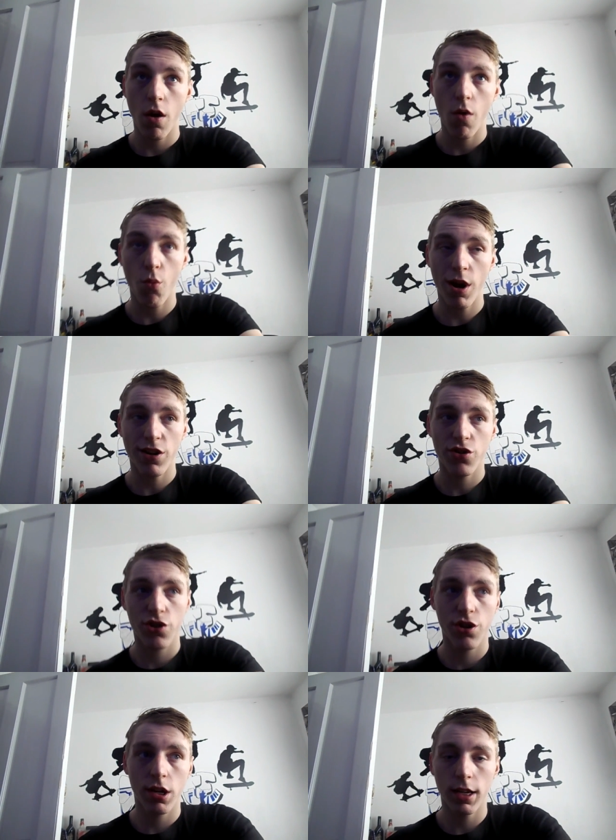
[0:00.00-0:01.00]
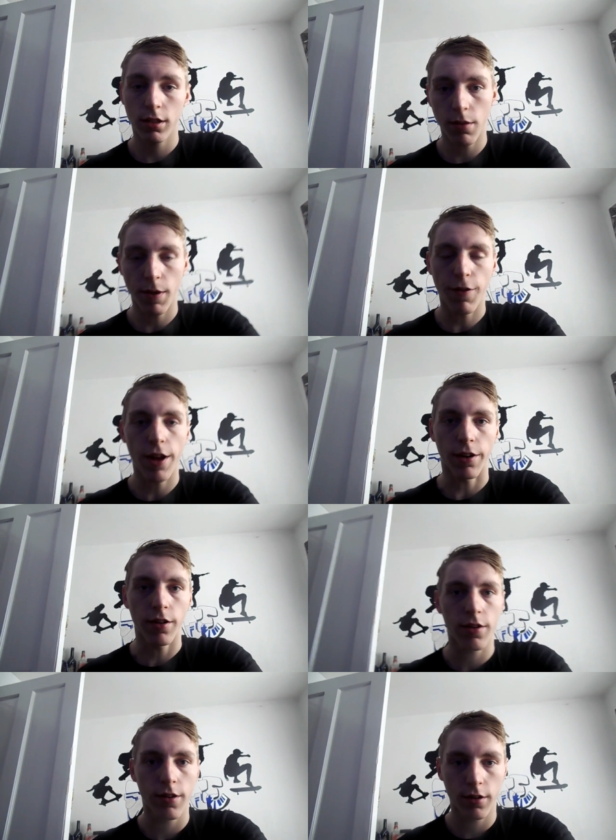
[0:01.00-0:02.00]
which is going to be fun
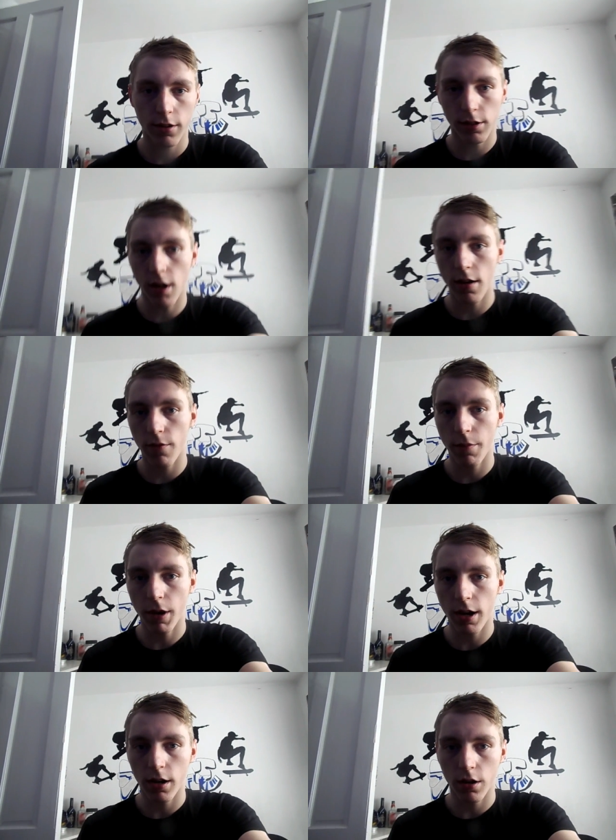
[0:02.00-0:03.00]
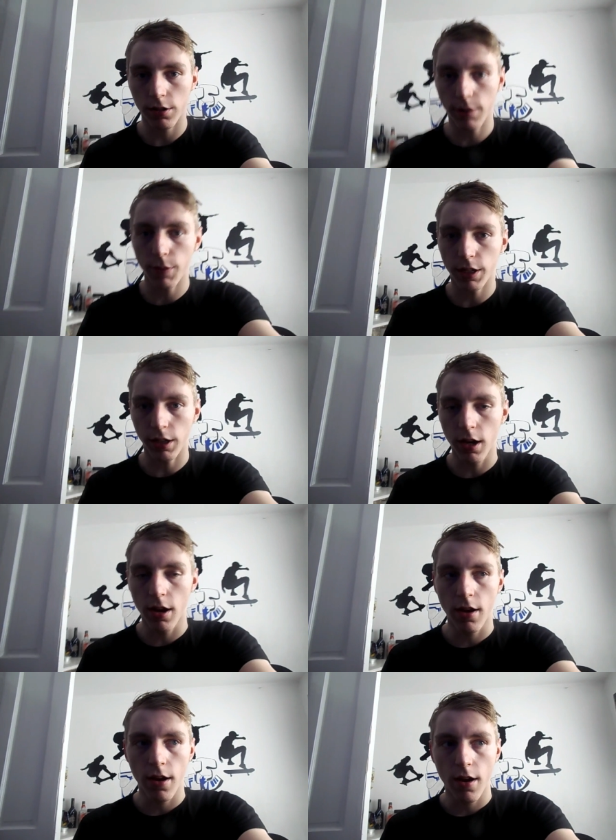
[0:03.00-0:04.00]
because uh, we play a lot of zombies
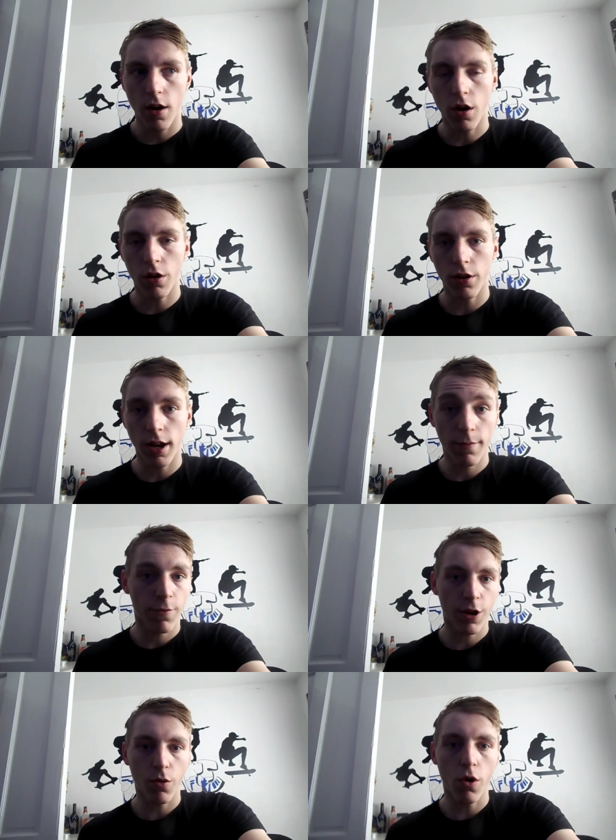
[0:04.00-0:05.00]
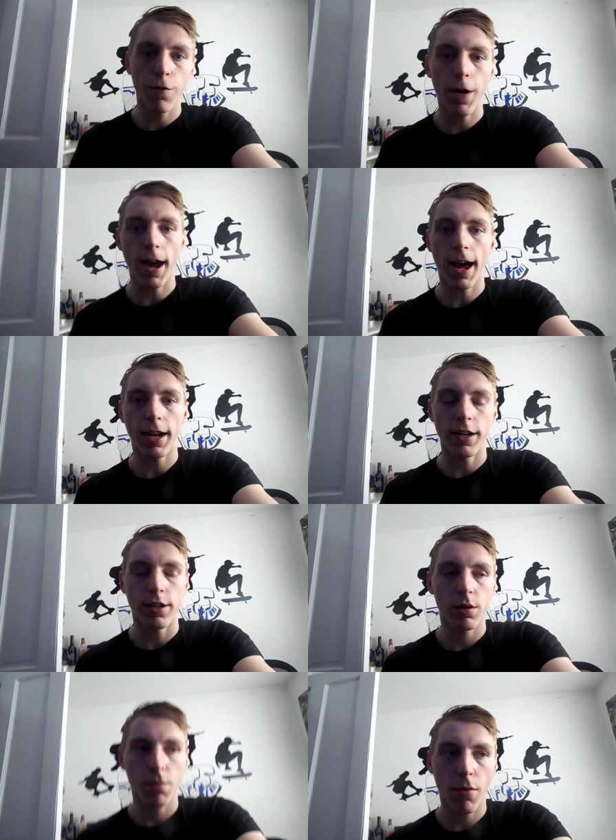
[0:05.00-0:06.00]
on Infinite Warfare and
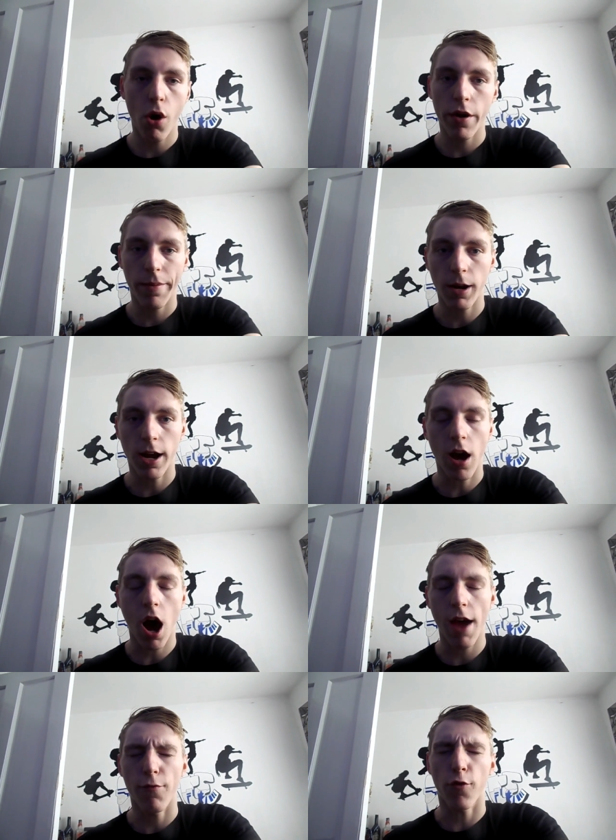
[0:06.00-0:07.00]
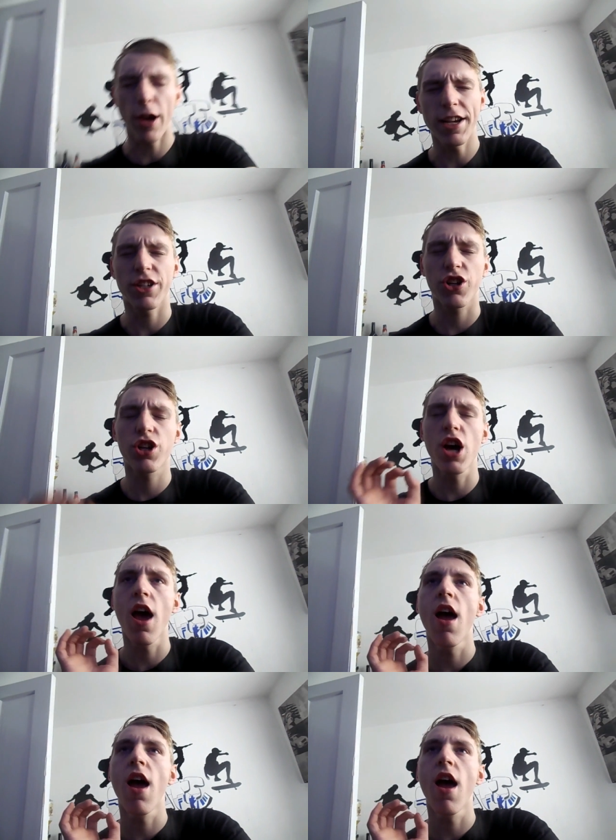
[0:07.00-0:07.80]
multiplayer. I've reached